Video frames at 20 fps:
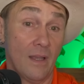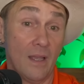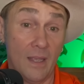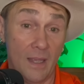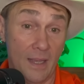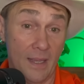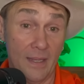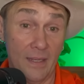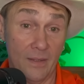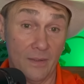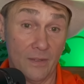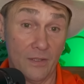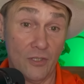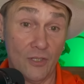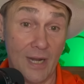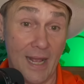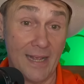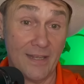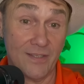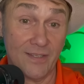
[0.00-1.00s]
in
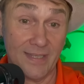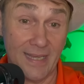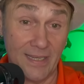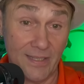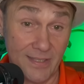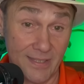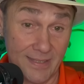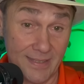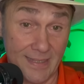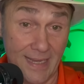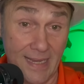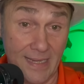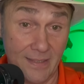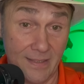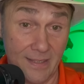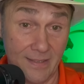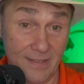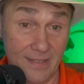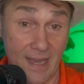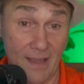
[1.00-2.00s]
United States date,
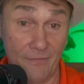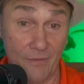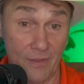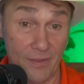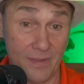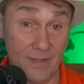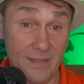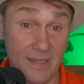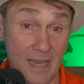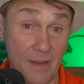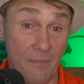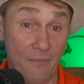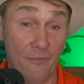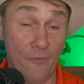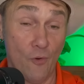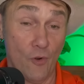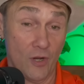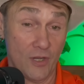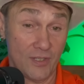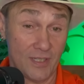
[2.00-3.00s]
the 7th, the day
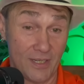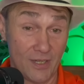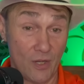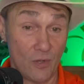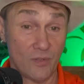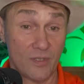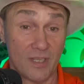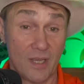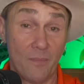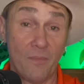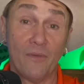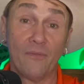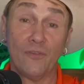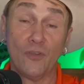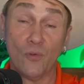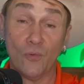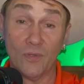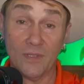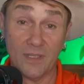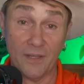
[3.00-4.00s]
before, because I know some of
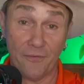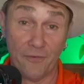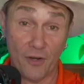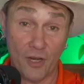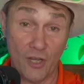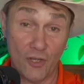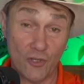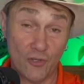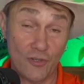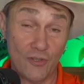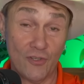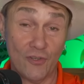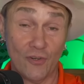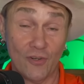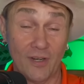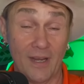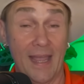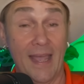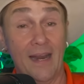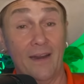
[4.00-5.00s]
you in different countries
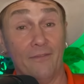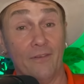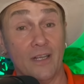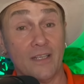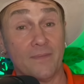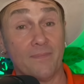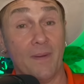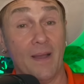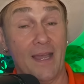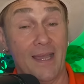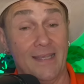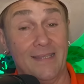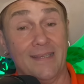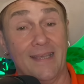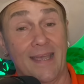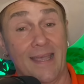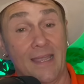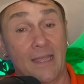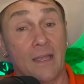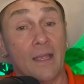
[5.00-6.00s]
are ahead of us by a
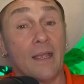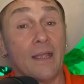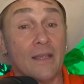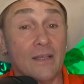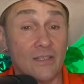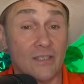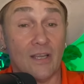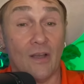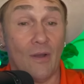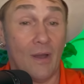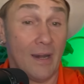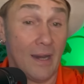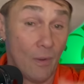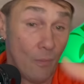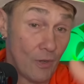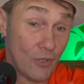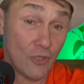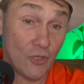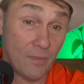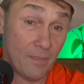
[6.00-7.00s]
day. So, and I
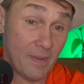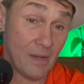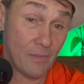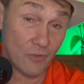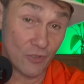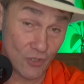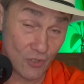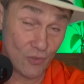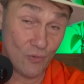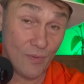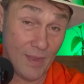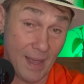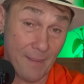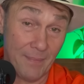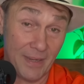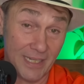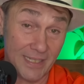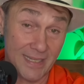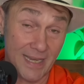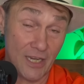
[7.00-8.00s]
want you to be able to do that
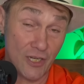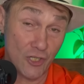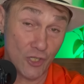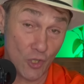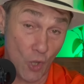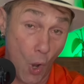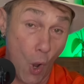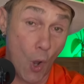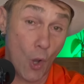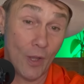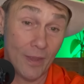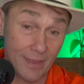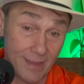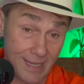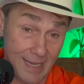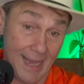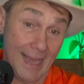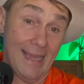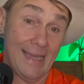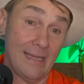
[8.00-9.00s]
meditation on
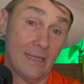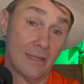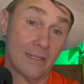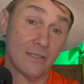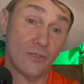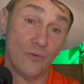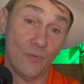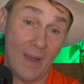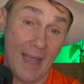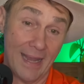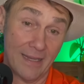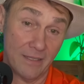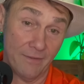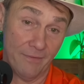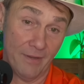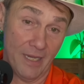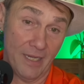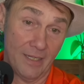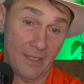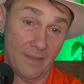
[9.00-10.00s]
the 8th to
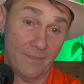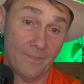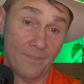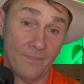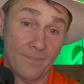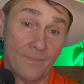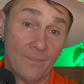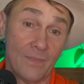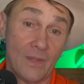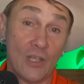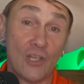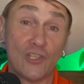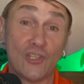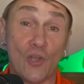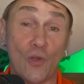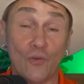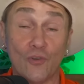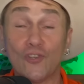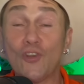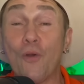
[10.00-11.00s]
activate it.
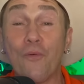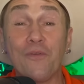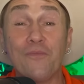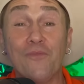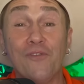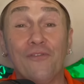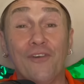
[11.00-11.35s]
So, shall we move